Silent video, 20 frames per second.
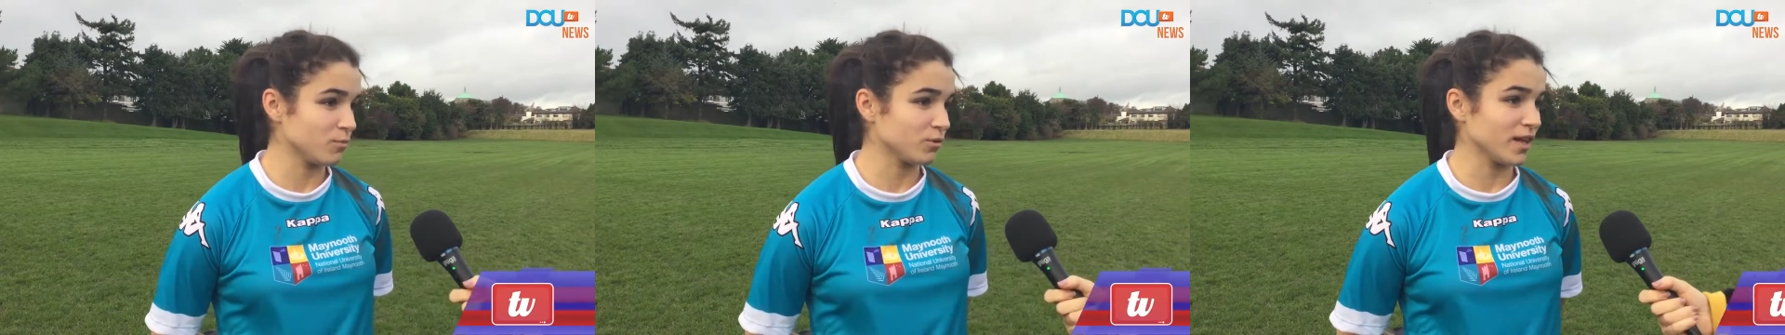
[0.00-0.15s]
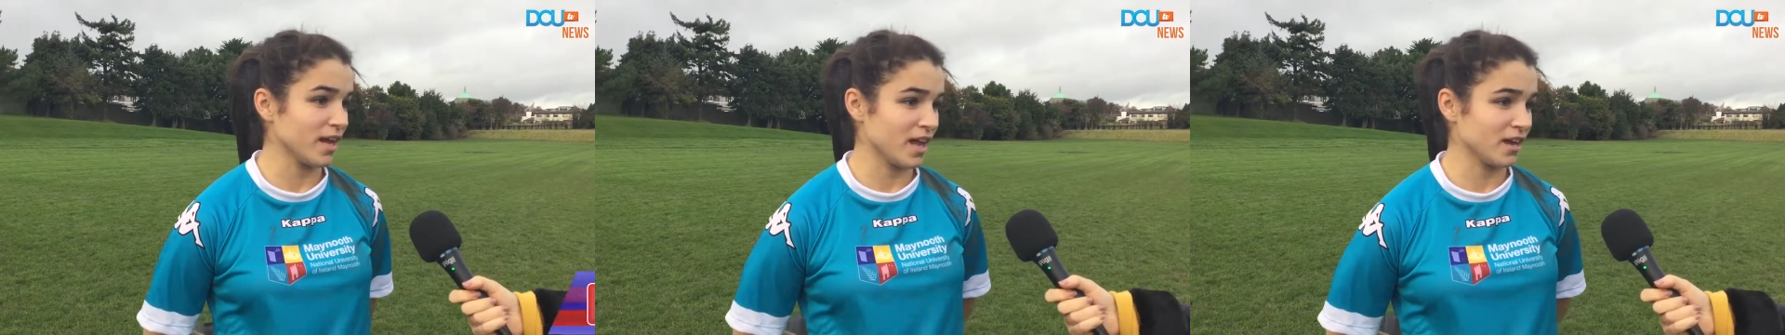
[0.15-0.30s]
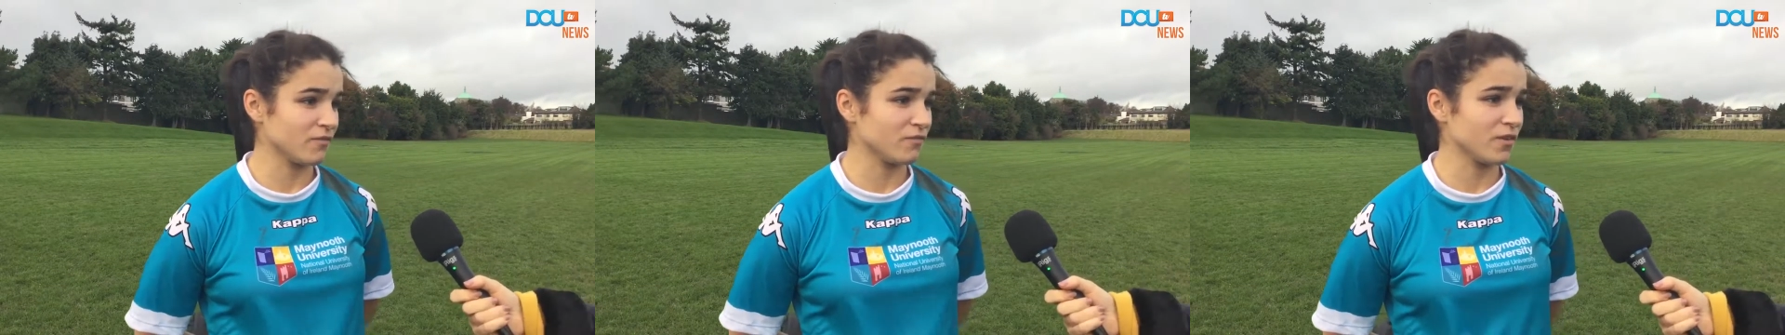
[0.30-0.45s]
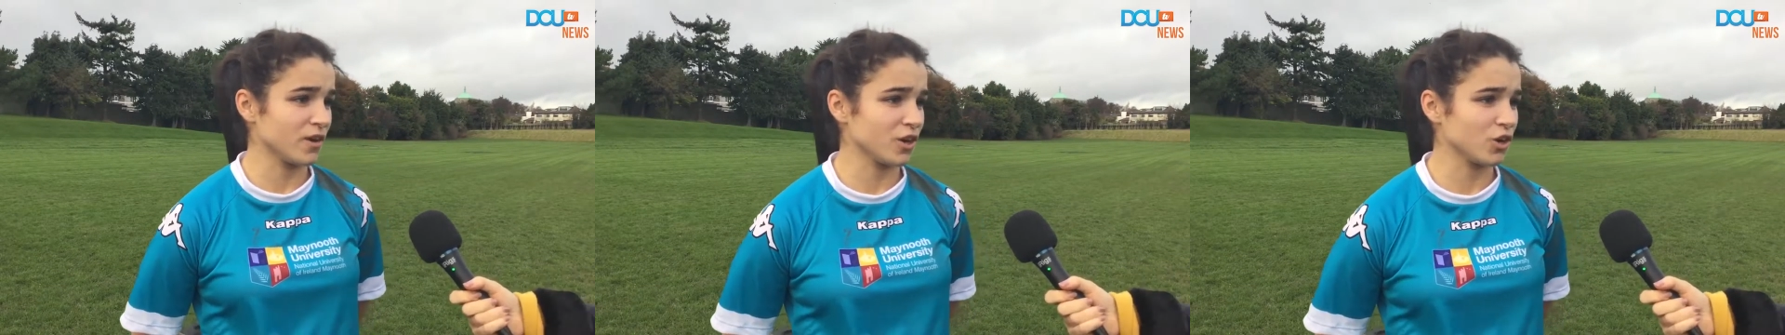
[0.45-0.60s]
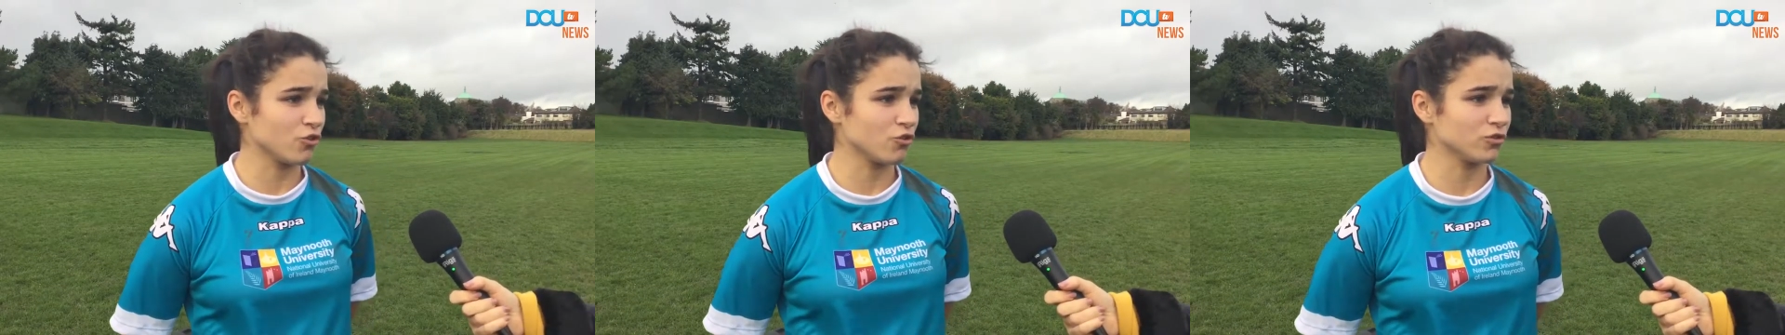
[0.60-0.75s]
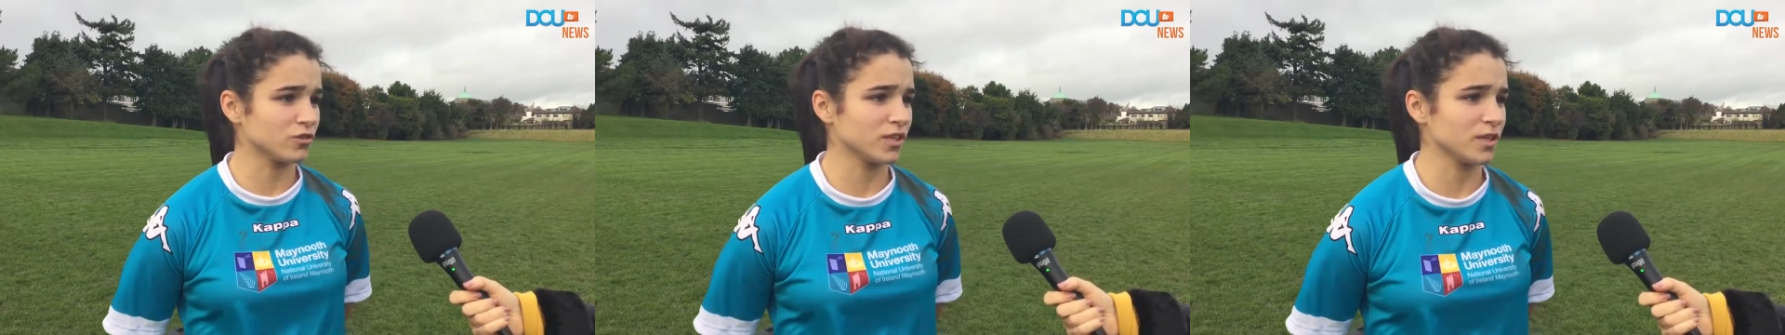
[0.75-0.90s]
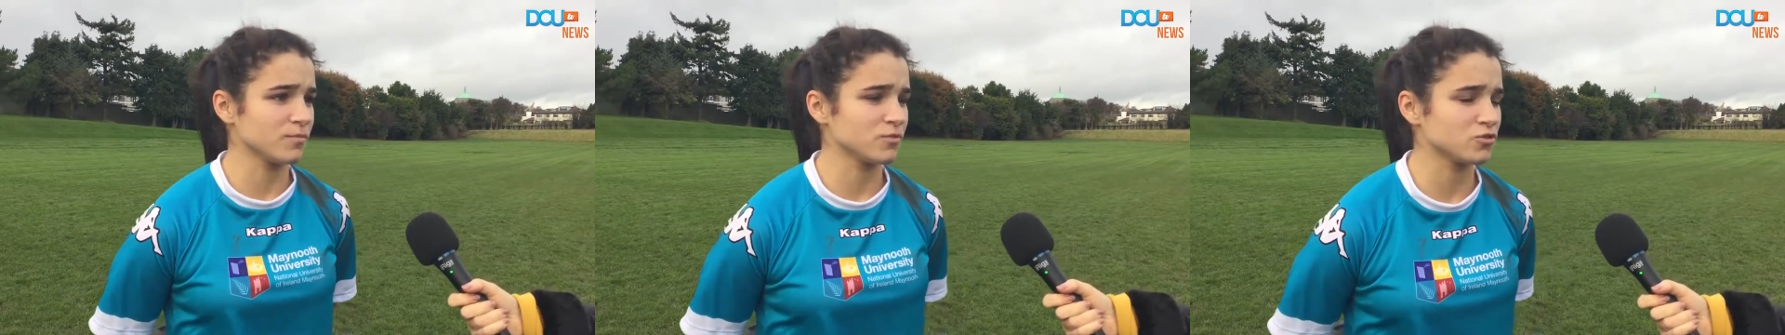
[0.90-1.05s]
but they had a very
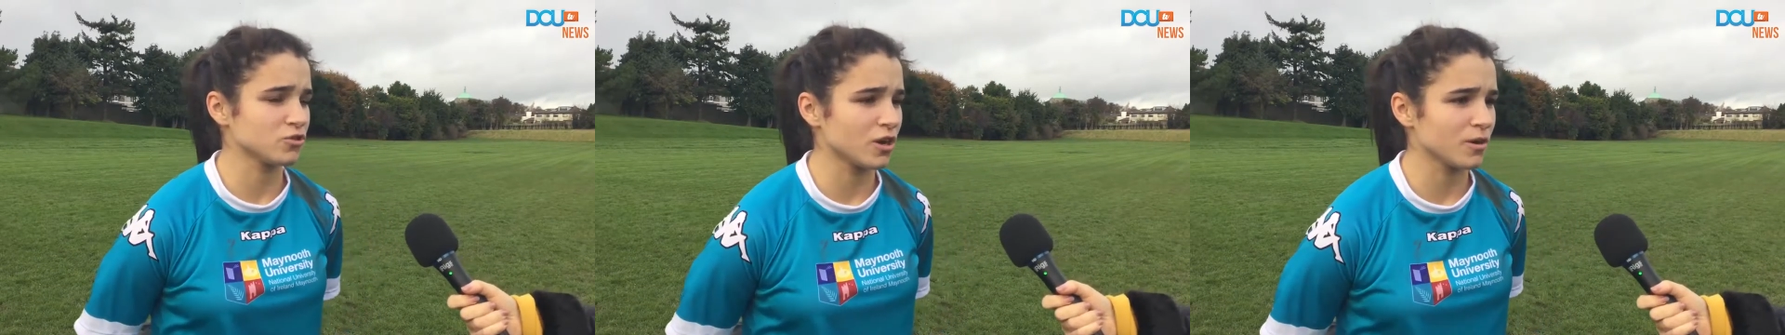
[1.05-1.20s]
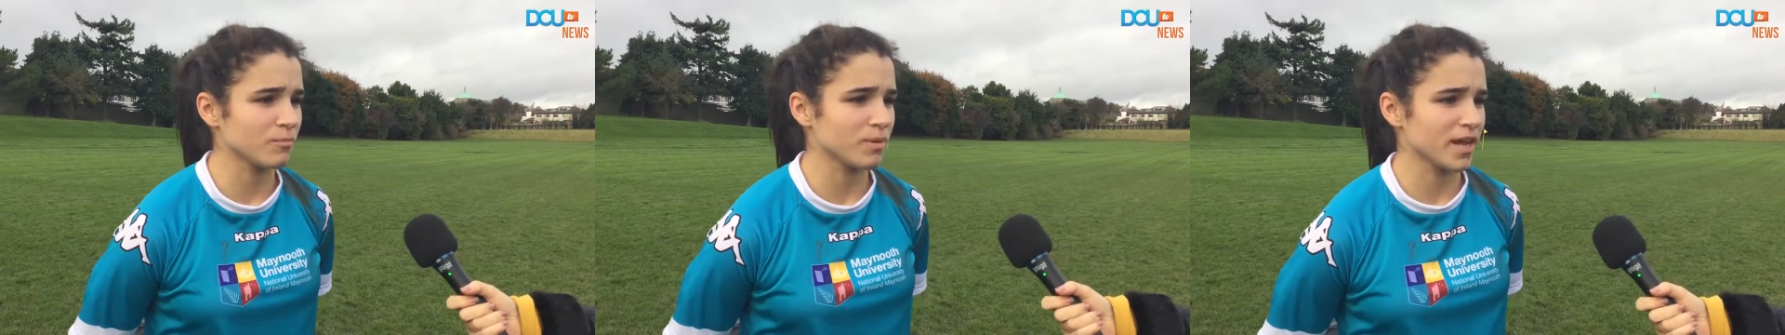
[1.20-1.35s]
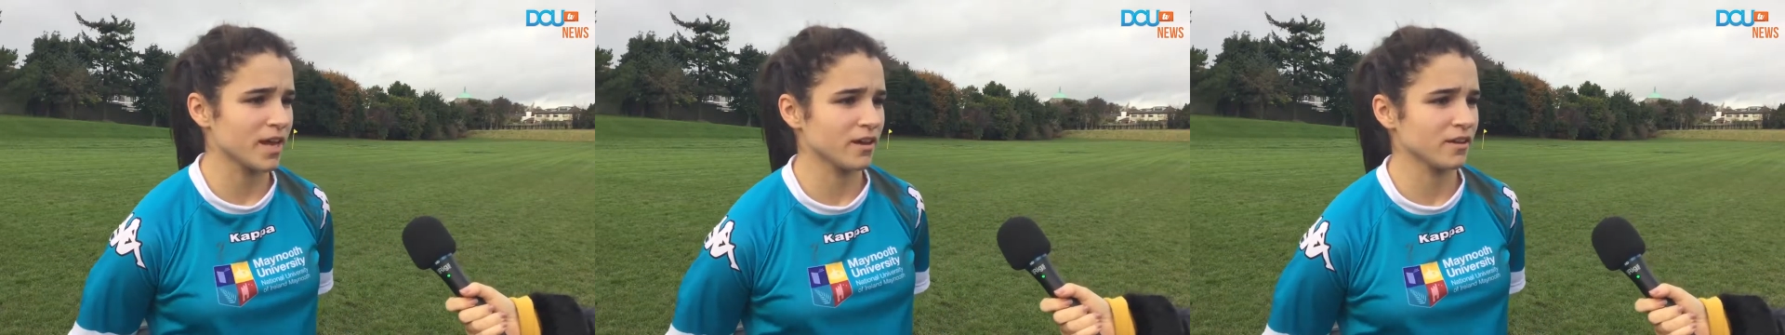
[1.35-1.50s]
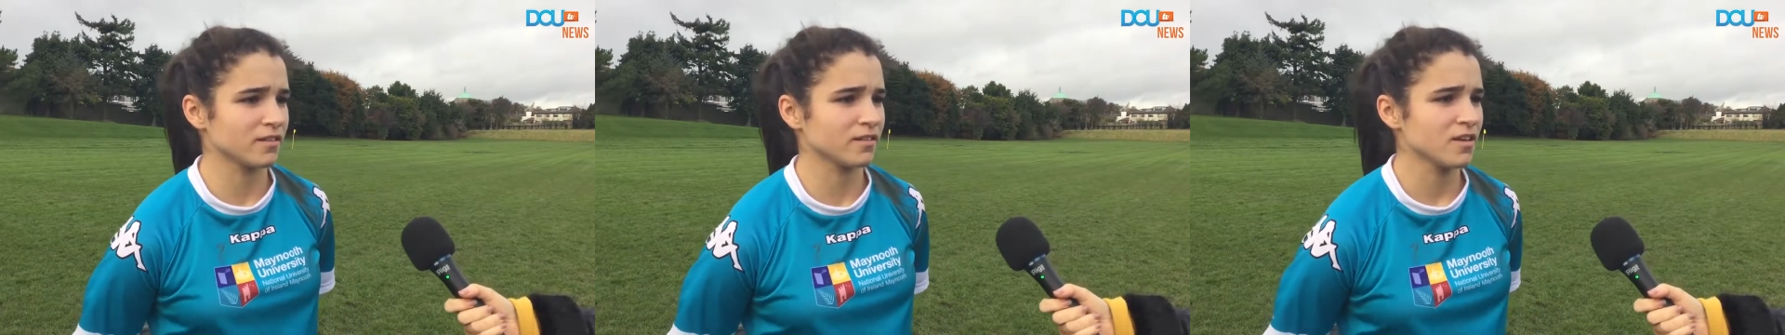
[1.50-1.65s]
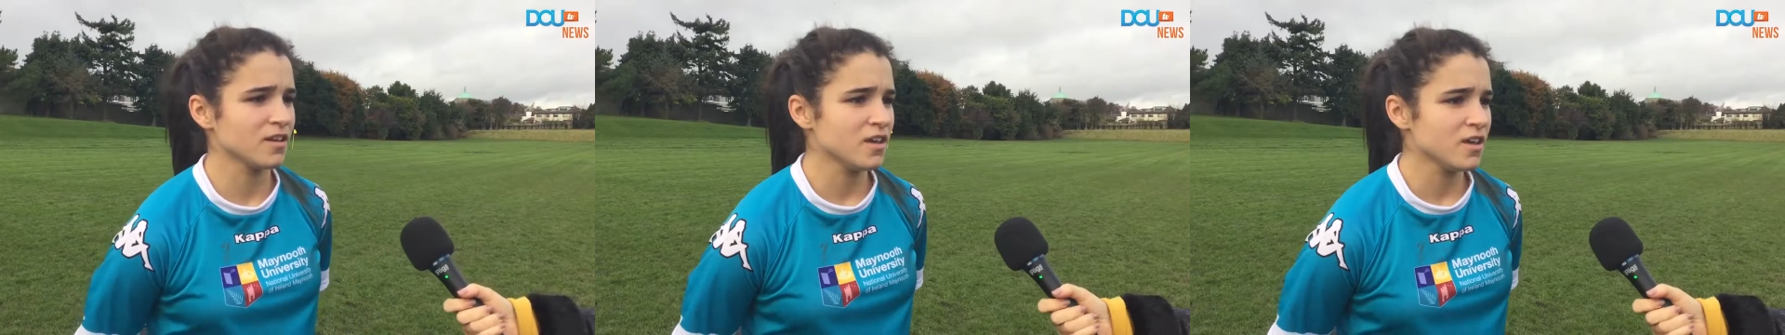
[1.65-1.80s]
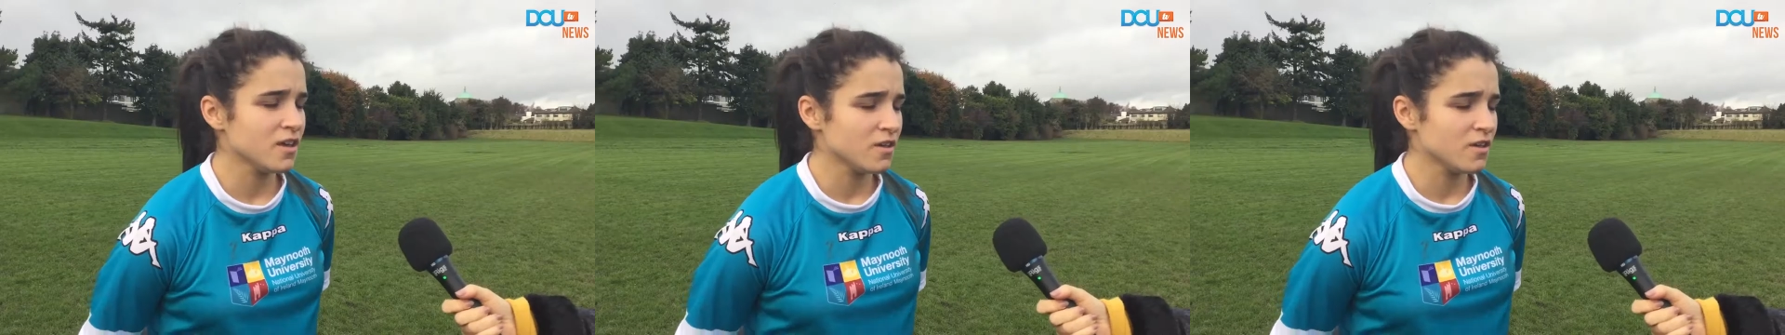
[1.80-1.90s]
good team, strong players,